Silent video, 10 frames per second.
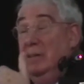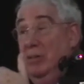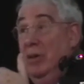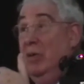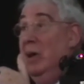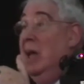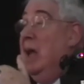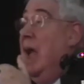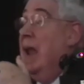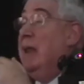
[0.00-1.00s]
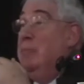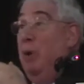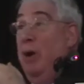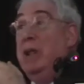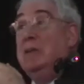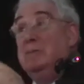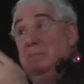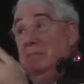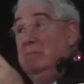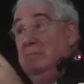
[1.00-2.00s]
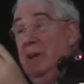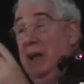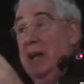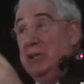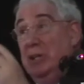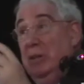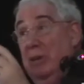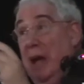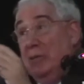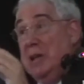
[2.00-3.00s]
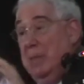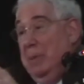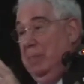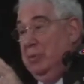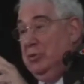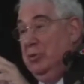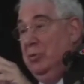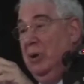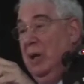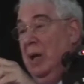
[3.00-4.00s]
you know. And he brought in occasional outside people too.